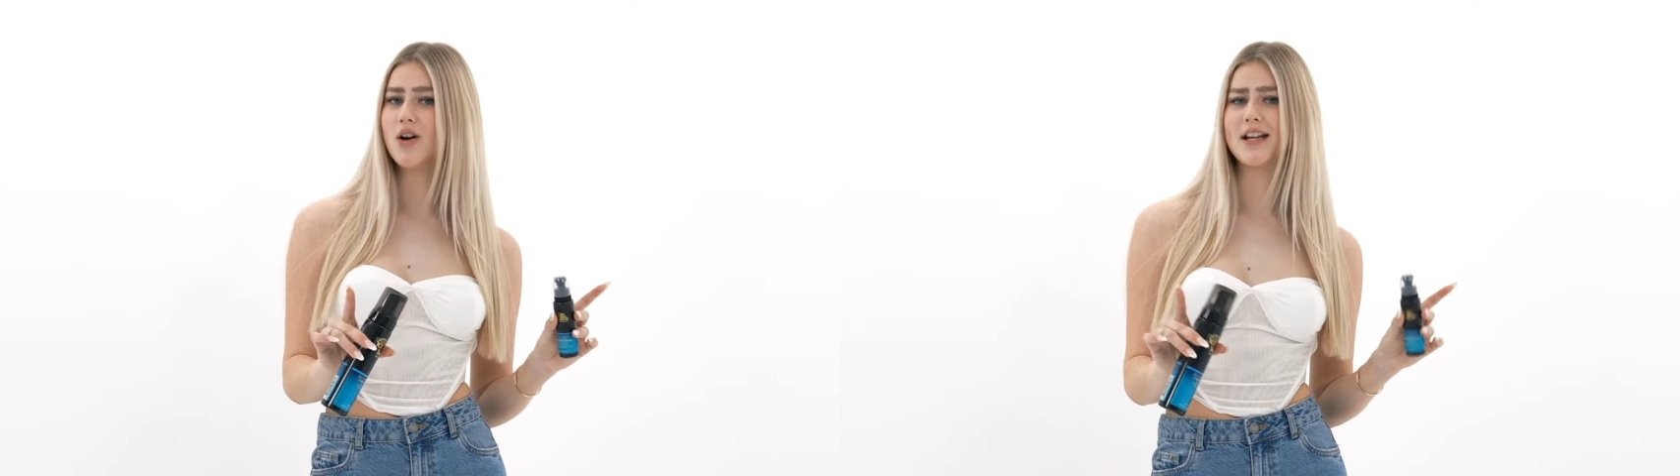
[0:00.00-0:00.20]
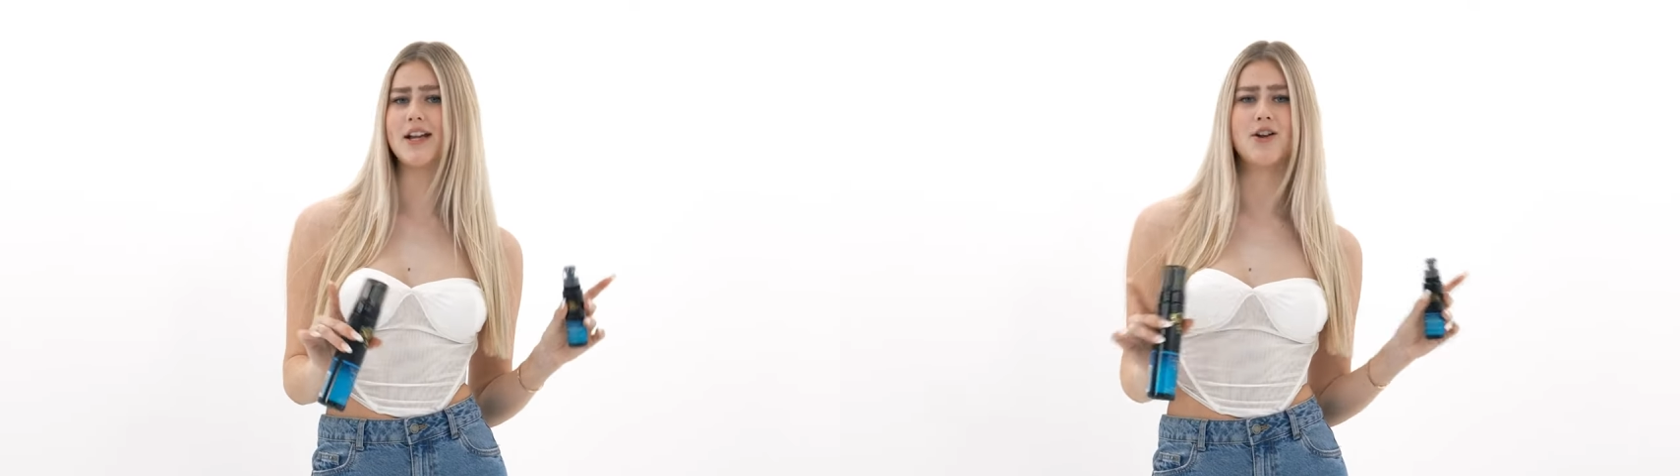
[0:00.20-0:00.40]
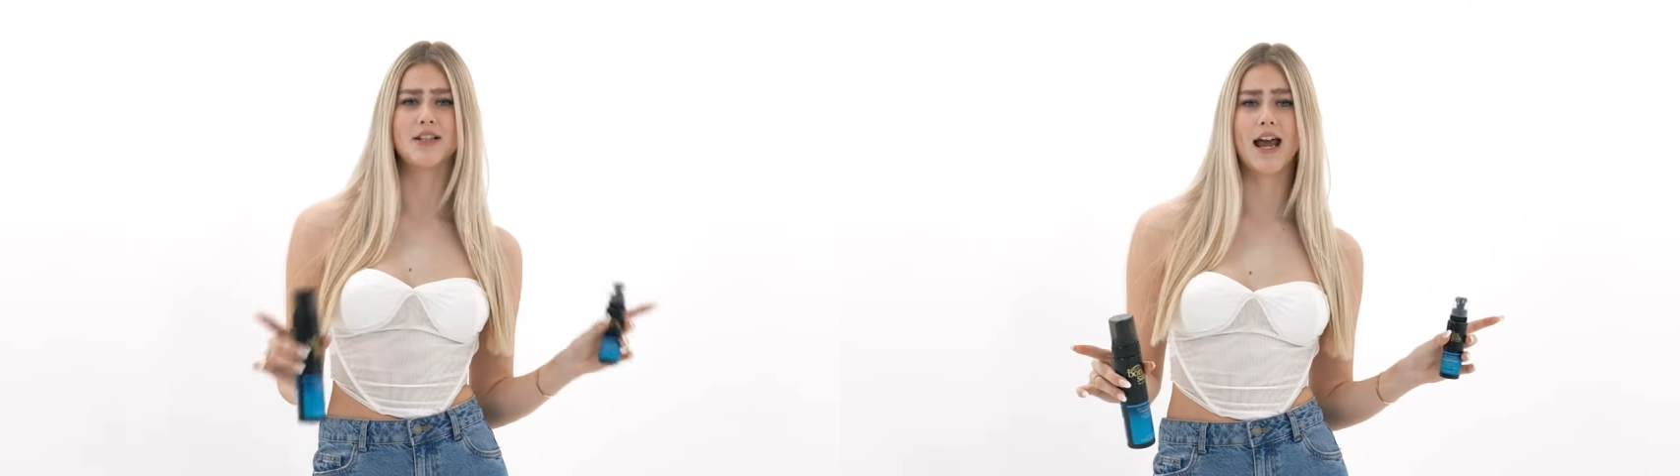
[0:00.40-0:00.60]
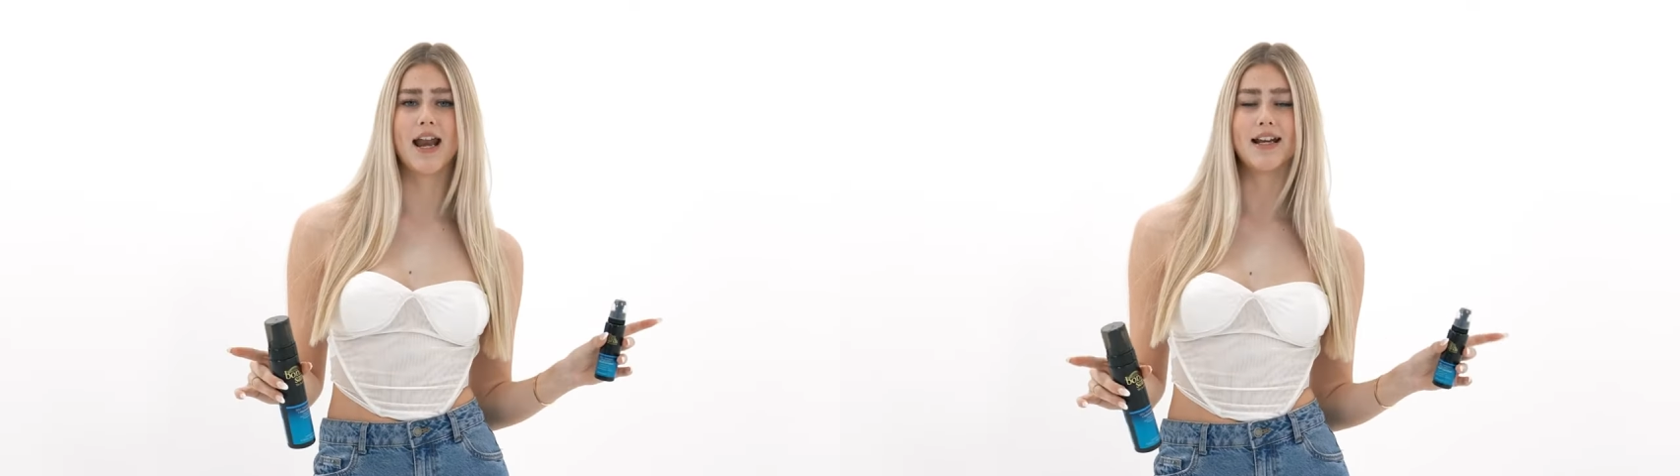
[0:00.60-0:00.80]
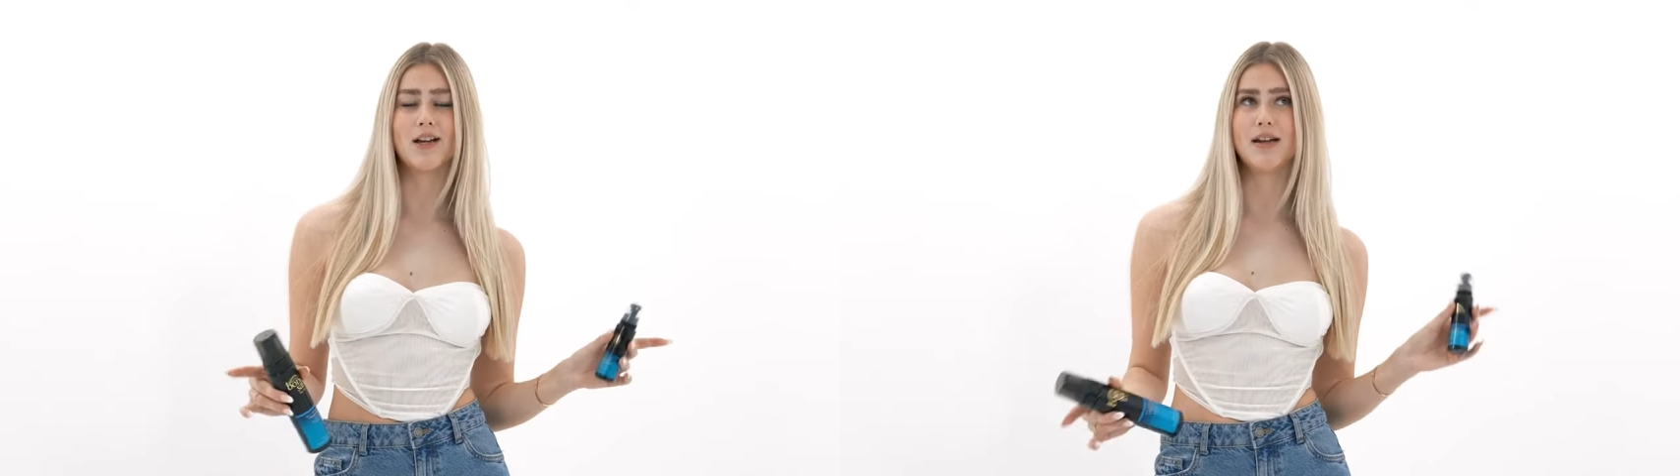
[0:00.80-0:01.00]
Because I know
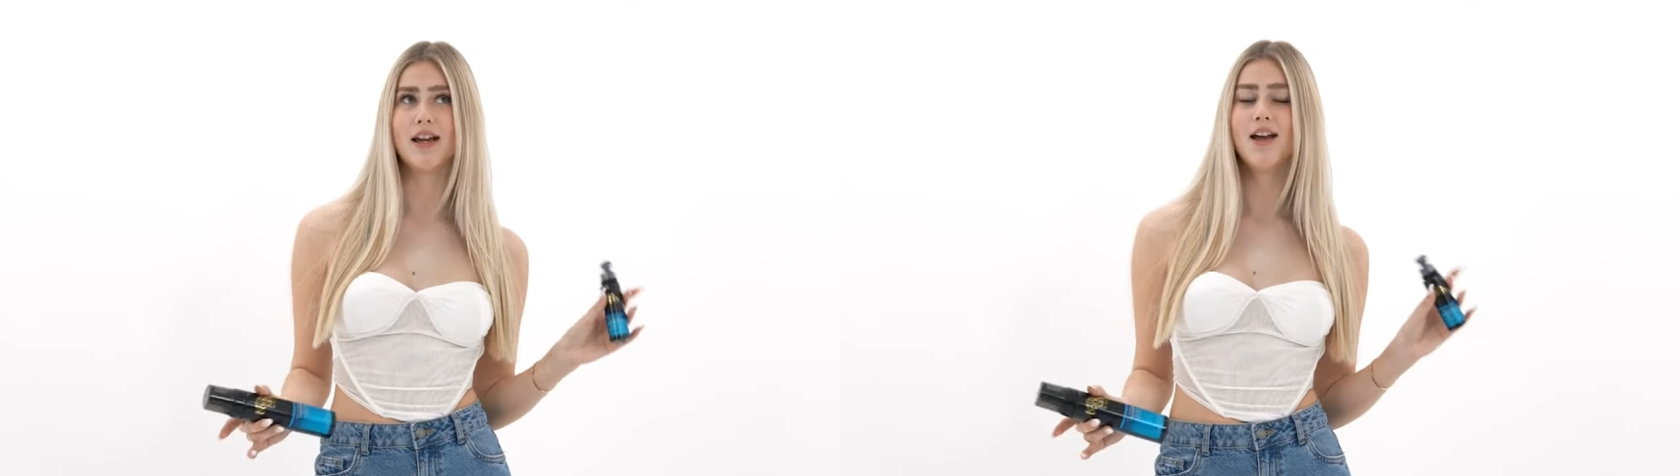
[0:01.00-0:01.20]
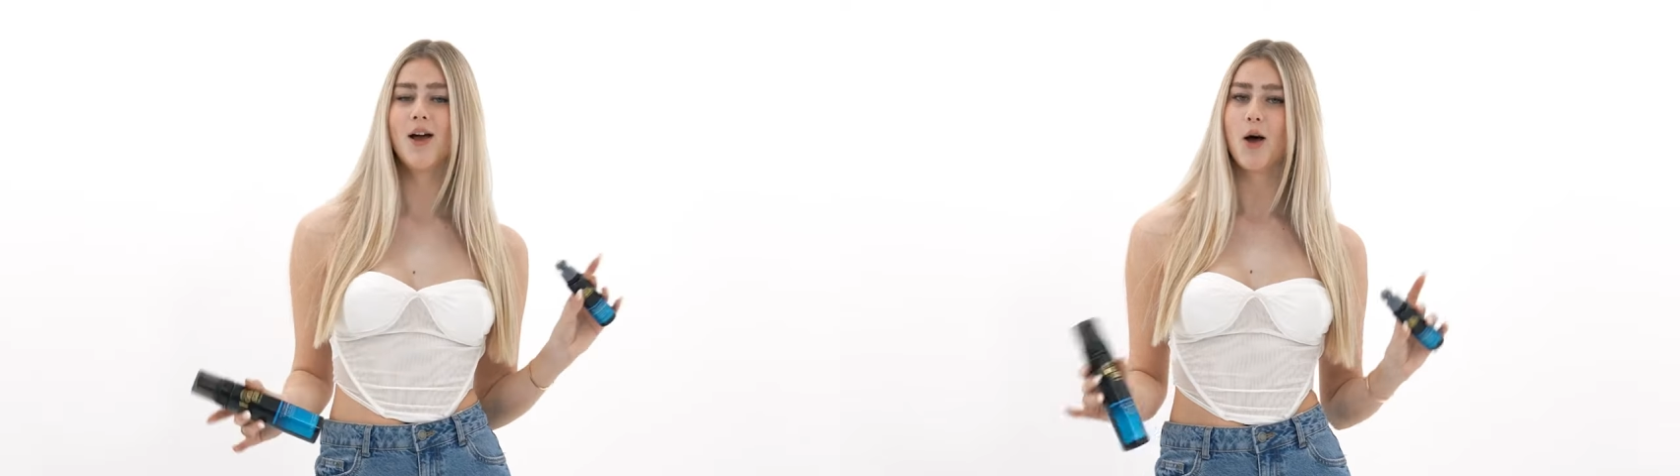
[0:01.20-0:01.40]
tanning can be